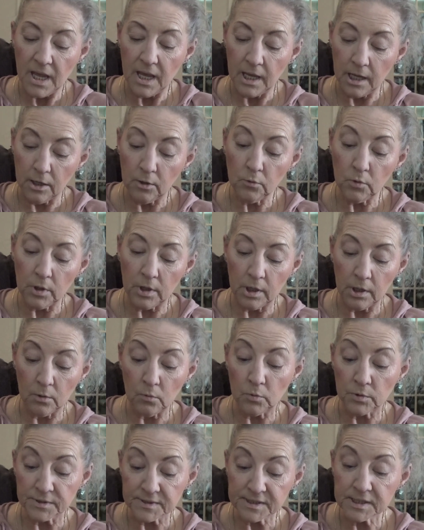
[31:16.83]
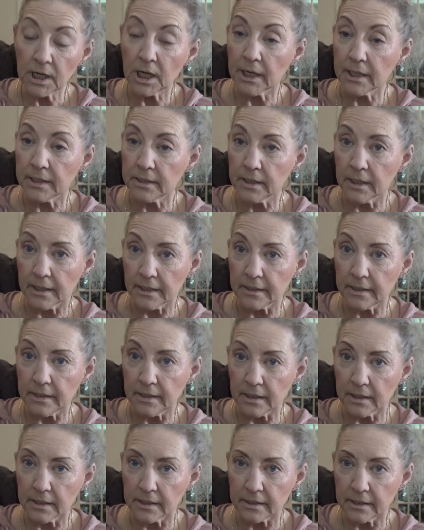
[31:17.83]
it was
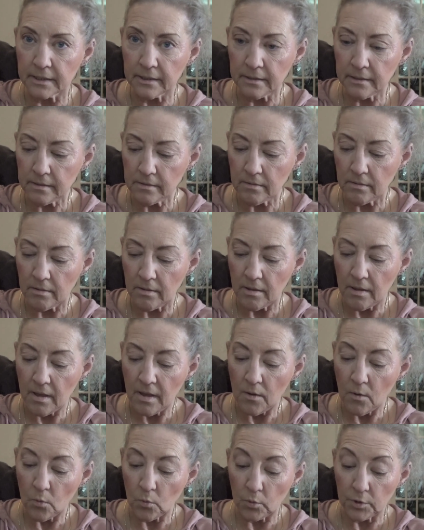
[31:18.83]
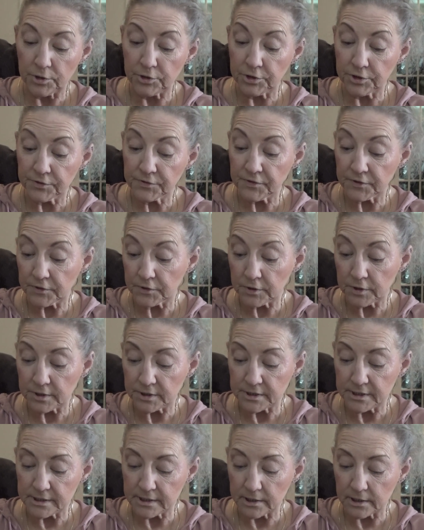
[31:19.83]
$9.99, which is a good
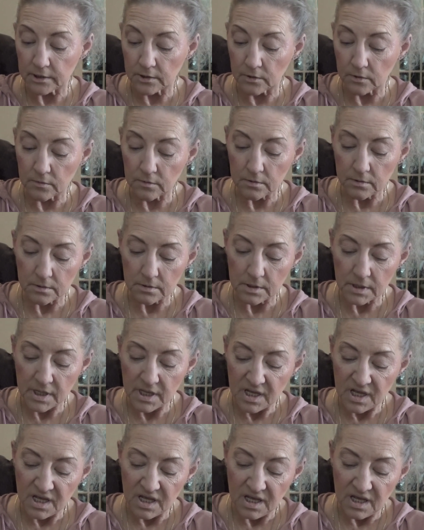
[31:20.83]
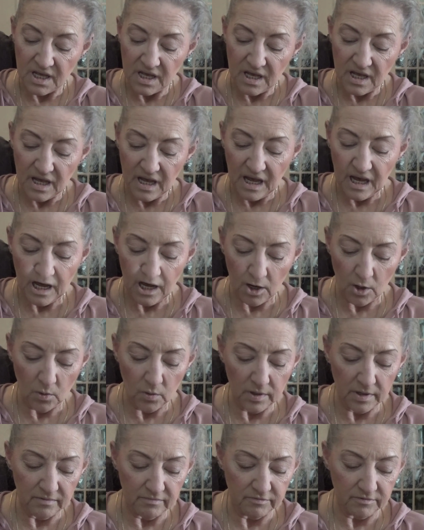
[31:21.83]
deal.
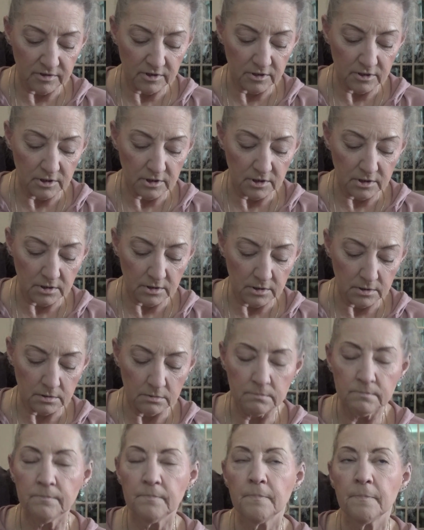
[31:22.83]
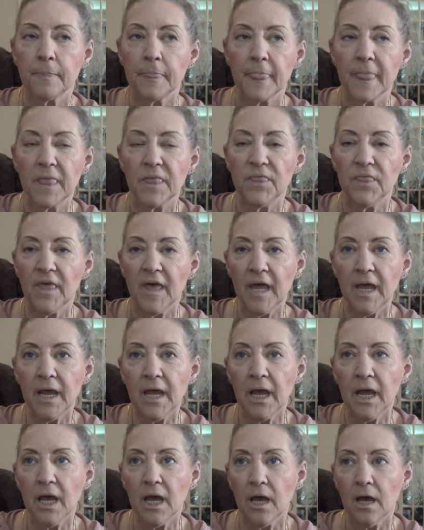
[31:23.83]
However, they
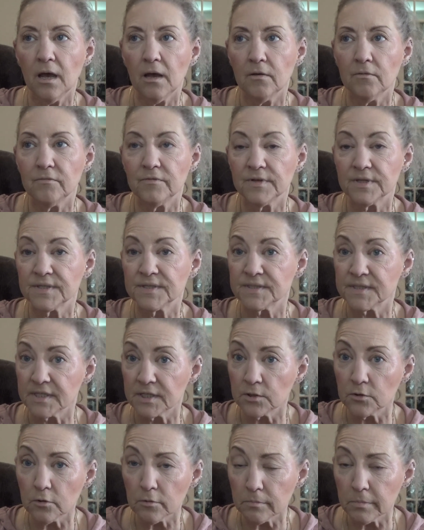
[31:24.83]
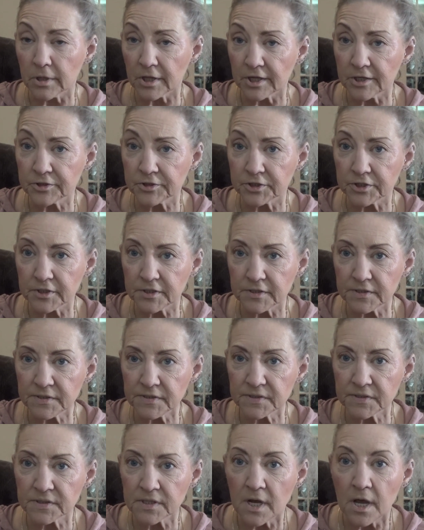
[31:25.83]
have single
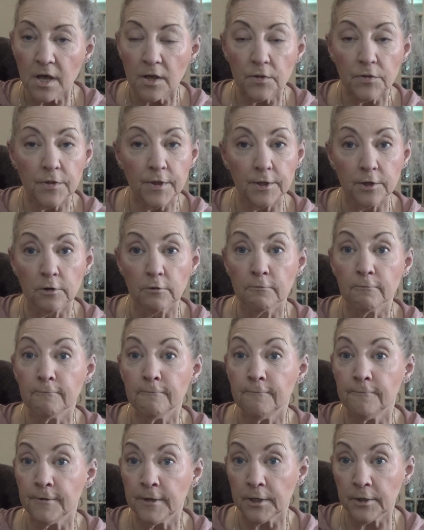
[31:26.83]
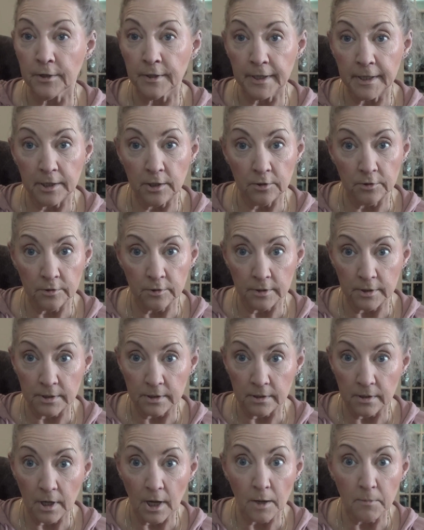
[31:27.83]
blushes that are very good.
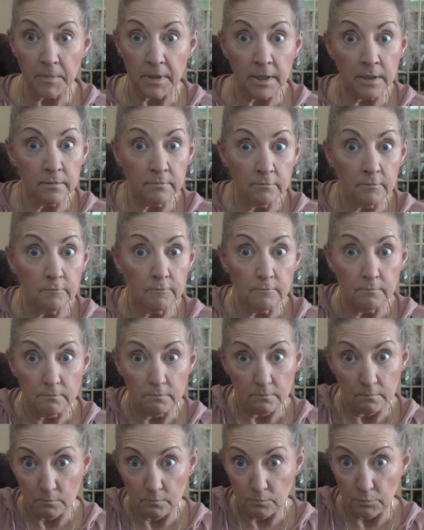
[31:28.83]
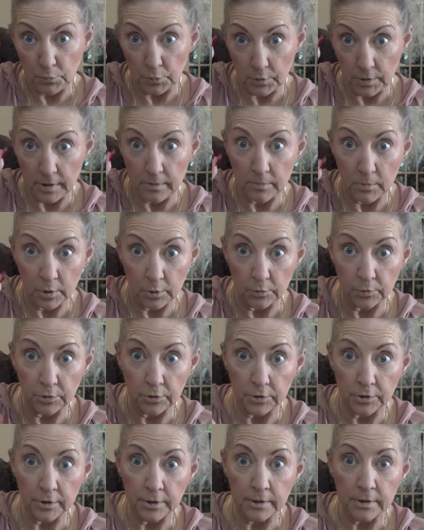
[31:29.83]
I mean, primo
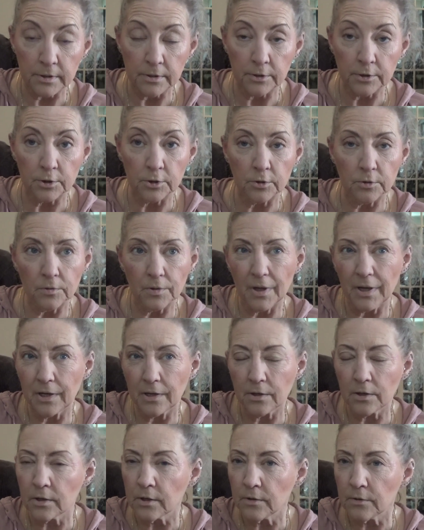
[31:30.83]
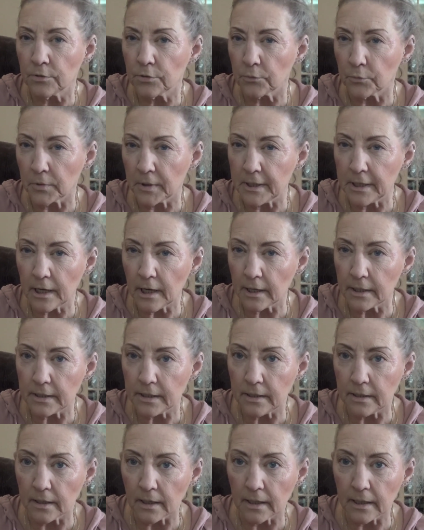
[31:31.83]
good, that are like
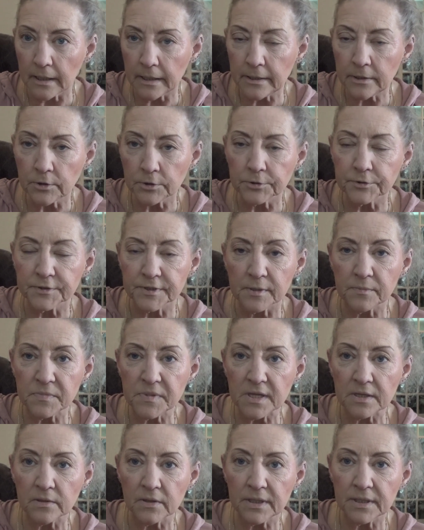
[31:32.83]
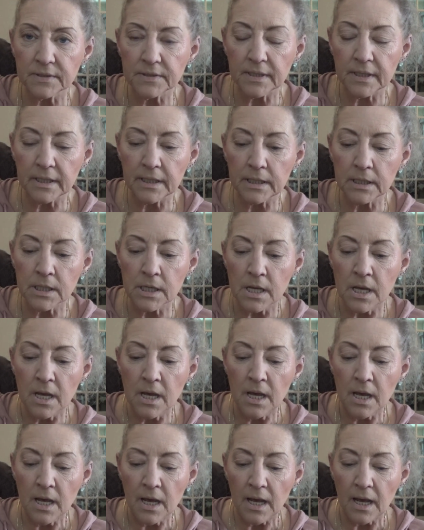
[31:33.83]
$3.99 or something like that.
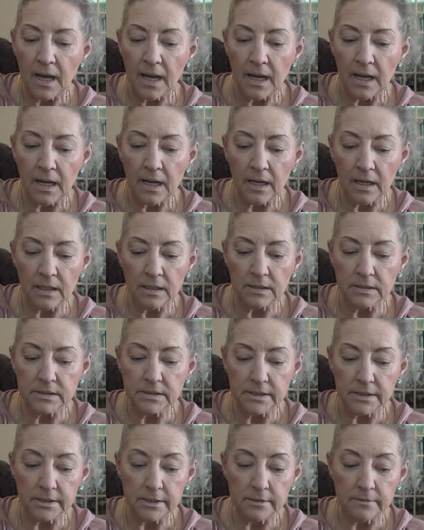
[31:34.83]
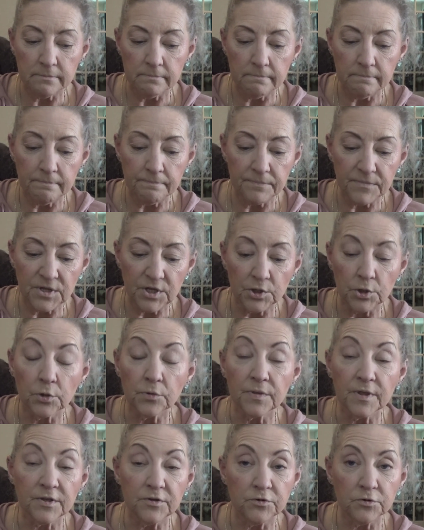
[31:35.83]
And, you know,
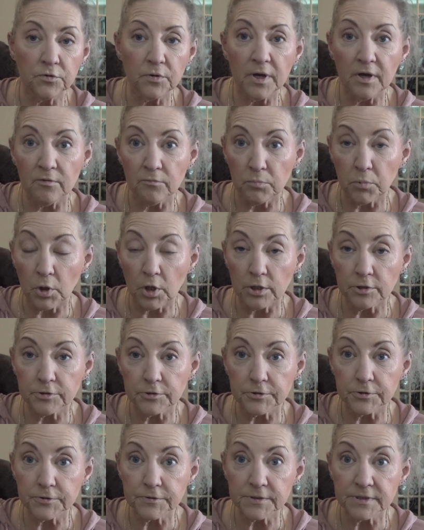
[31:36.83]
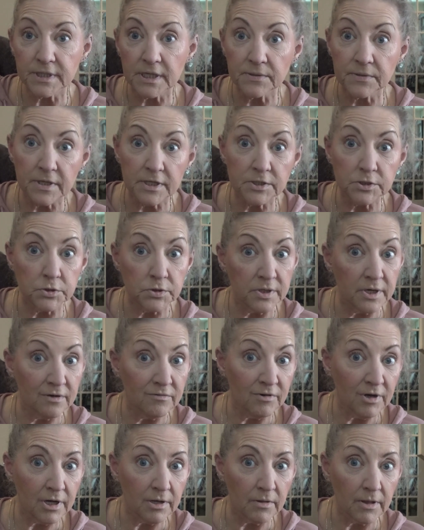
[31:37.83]
they do have bronzers and they do have
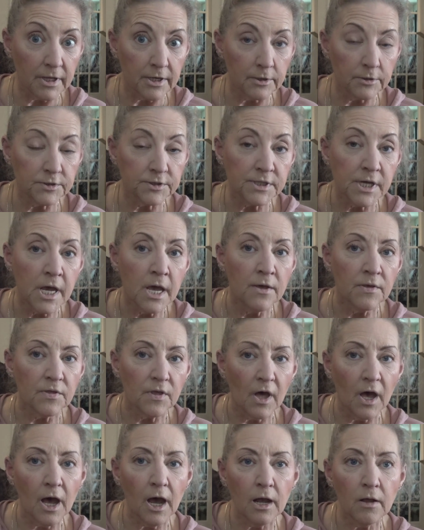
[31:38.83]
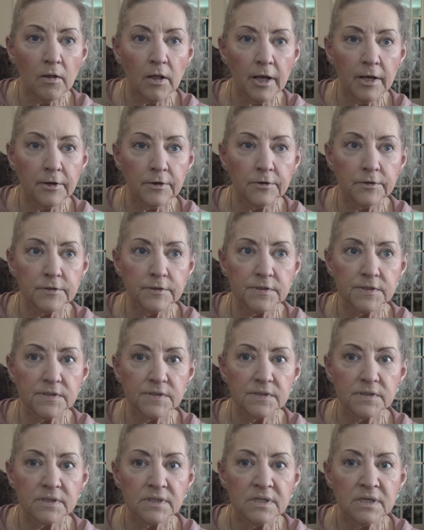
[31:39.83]
highlighters. The
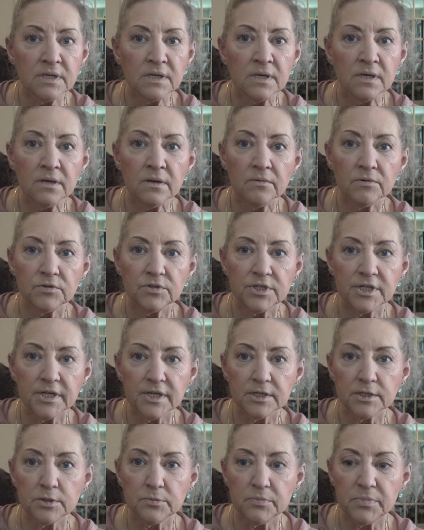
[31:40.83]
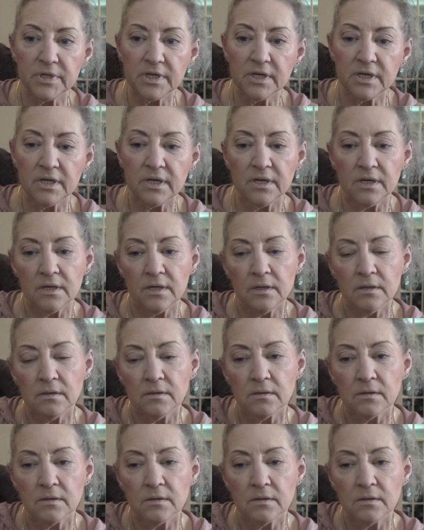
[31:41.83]
highlighters tend to be